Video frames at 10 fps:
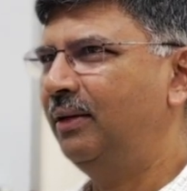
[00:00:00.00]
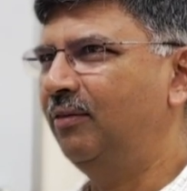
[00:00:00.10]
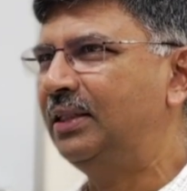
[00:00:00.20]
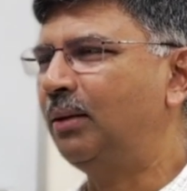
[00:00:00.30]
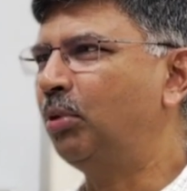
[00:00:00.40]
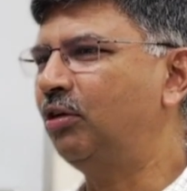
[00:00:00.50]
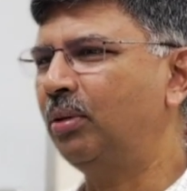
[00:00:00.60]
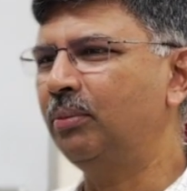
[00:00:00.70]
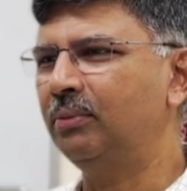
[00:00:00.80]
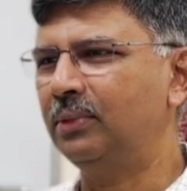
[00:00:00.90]
with support
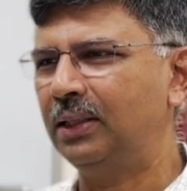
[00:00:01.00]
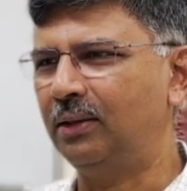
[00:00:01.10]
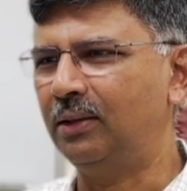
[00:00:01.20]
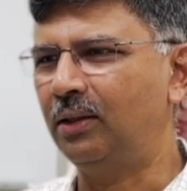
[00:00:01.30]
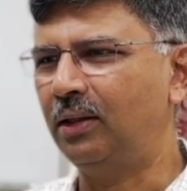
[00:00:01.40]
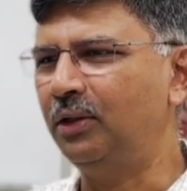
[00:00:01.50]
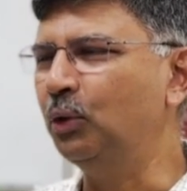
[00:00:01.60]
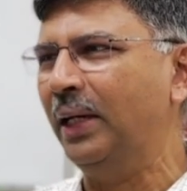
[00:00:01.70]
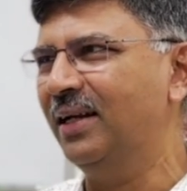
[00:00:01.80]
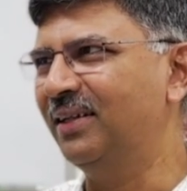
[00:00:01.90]
from
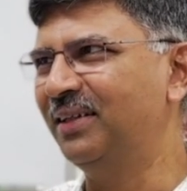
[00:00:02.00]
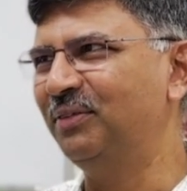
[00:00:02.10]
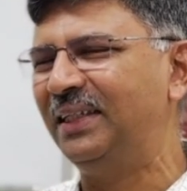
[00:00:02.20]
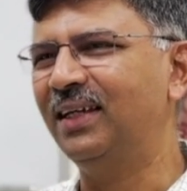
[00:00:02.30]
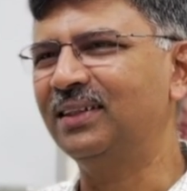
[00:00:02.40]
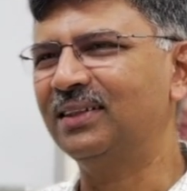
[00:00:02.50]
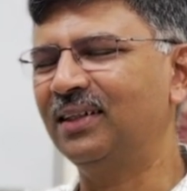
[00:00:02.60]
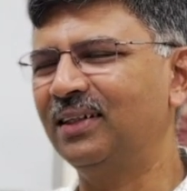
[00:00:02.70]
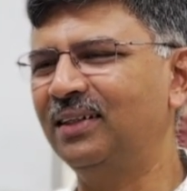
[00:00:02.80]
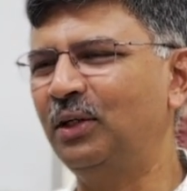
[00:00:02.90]
UN, which has
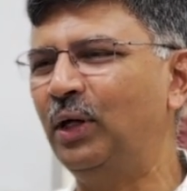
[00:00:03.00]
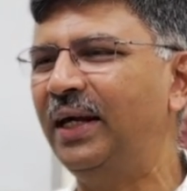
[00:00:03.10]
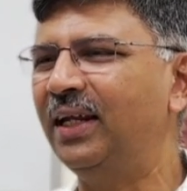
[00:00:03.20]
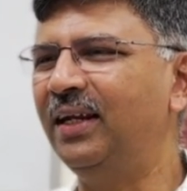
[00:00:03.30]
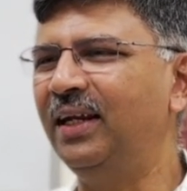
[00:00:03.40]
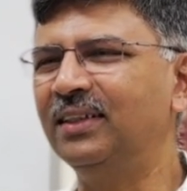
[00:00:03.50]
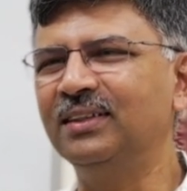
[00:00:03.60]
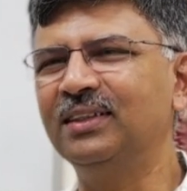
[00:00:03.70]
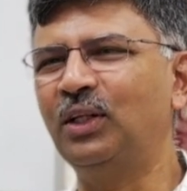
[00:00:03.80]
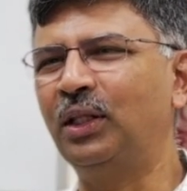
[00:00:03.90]
the United
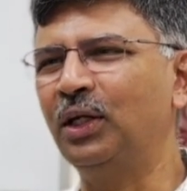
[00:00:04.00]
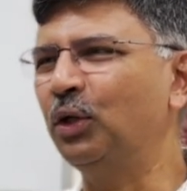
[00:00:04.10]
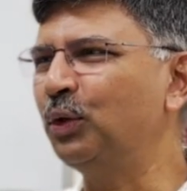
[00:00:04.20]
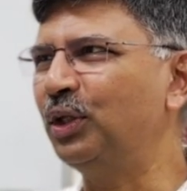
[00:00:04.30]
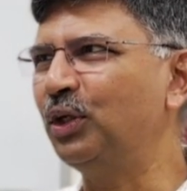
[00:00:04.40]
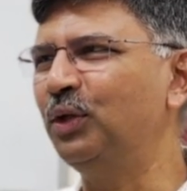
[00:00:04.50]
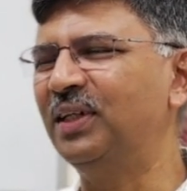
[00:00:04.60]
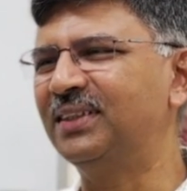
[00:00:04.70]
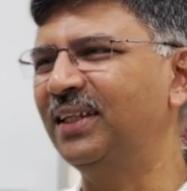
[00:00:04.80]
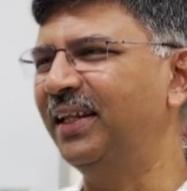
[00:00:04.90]
Nations, nothing to do with
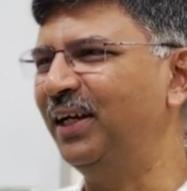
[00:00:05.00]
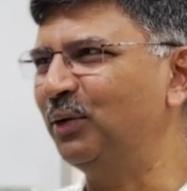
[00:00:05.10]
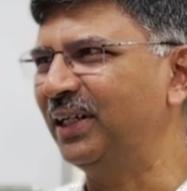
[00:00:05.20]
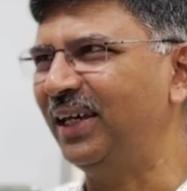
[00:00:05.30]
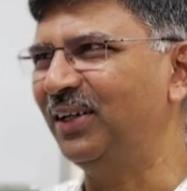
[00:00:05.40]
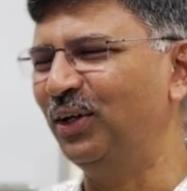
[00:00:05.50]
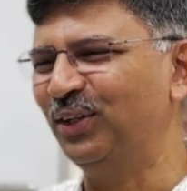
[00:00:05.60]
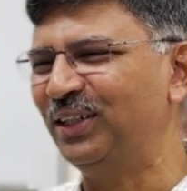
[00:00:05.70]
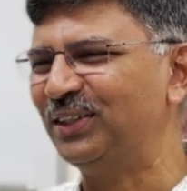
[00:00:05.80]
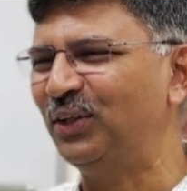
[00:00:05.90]
universal networking,
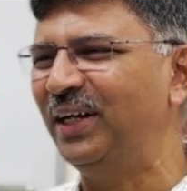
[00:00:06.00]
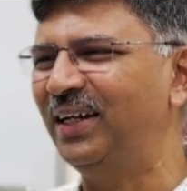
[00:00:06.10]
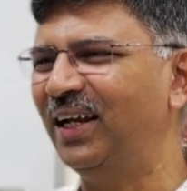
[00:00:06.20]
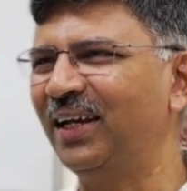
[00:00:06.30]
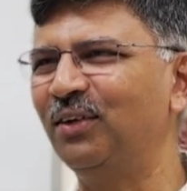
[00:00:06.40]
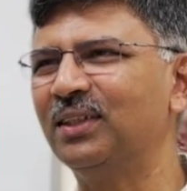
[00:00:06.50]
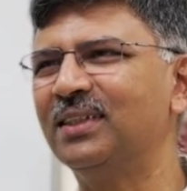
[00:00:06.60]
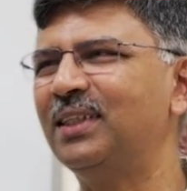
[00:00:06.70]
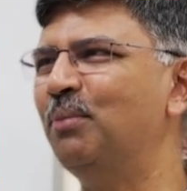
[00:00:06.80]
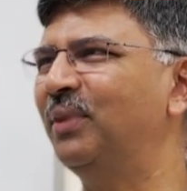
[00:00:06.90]
although it sounded like it was
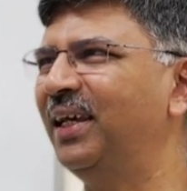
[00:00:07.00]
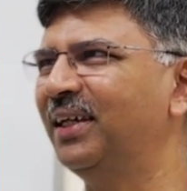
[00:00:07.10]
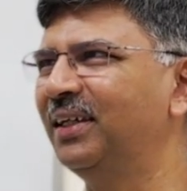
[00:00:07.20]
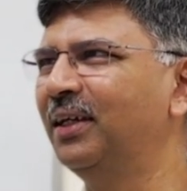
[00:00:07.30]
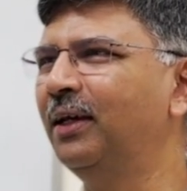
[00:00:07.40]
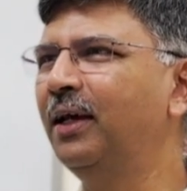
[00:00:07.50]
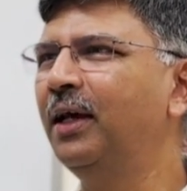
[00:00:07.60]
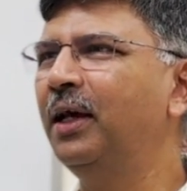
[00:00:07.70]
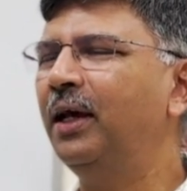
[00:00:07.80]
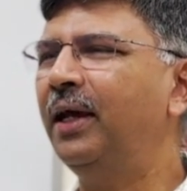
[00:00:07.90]
the same thing.
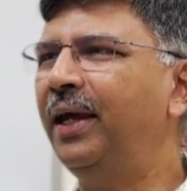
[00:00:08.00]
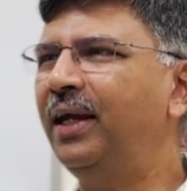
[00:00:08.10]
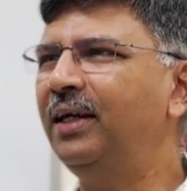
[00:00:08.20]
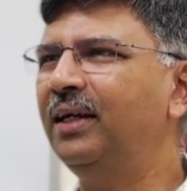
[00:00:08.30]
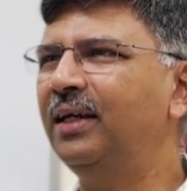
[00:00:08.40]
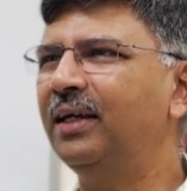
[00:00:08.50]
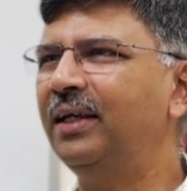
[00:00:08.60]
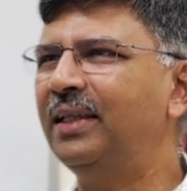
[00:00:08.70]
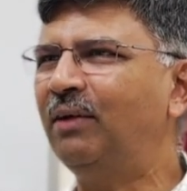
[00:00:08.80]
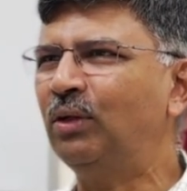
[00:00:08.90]
And
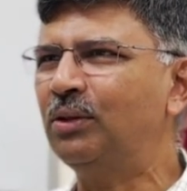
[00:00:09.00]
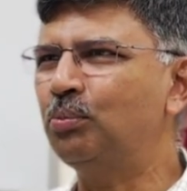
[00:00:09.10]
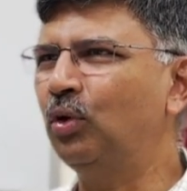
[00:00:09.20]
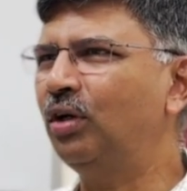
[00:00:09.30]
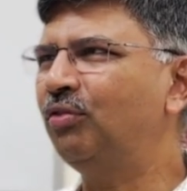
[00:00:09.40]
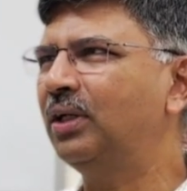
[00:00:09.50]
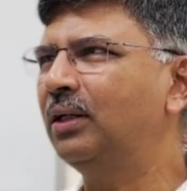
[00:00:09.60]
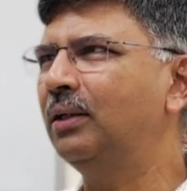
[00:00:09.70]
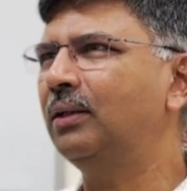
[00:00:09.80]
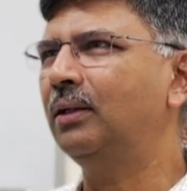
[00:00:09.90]
that was more of
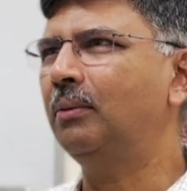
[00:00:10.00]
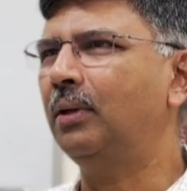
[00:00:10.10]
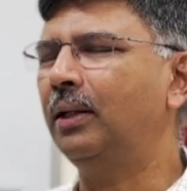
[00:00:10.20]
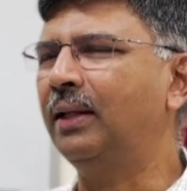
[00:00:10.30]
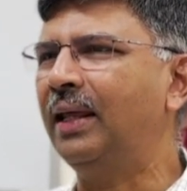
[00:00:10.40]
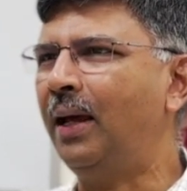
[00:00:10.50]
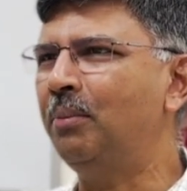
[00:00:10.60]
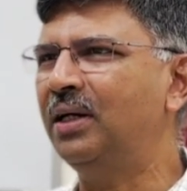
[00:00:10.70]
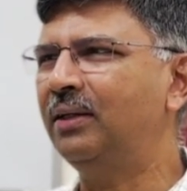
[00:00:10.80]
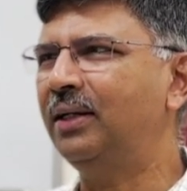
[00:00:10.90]
a
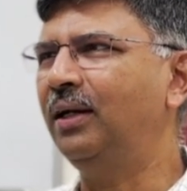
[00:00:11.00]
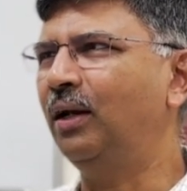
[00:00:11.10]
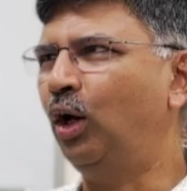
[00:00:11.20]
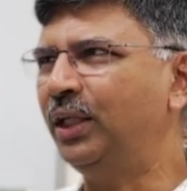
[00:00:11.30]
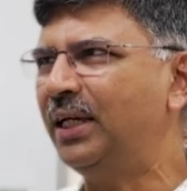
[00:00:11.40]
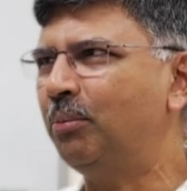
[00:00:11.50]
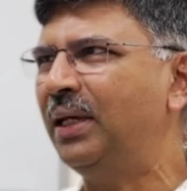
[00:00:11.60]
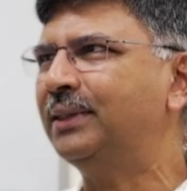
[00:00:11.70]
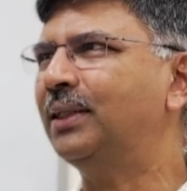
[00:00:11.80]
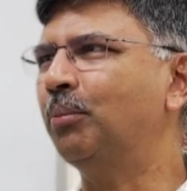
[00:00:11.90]
grammar and
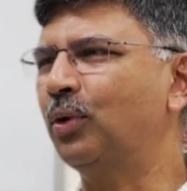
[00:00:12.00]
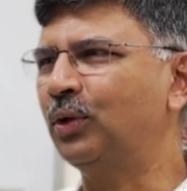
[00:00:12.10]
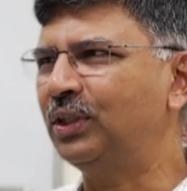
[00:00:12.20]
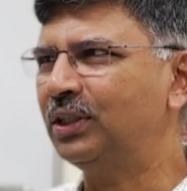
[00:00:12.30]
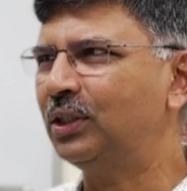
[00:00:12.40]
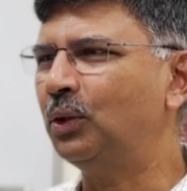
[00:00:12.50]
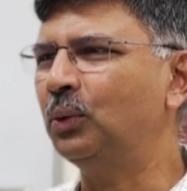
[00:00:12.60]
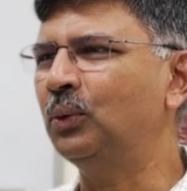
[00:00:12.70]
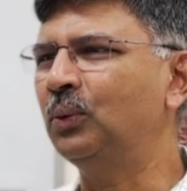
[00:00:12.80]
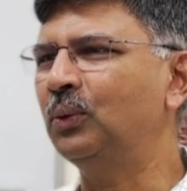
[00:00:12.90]
logic-based approach
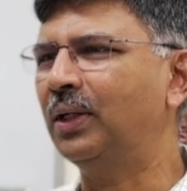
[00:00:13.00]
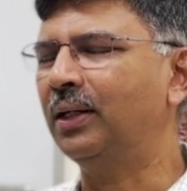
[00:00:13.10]
to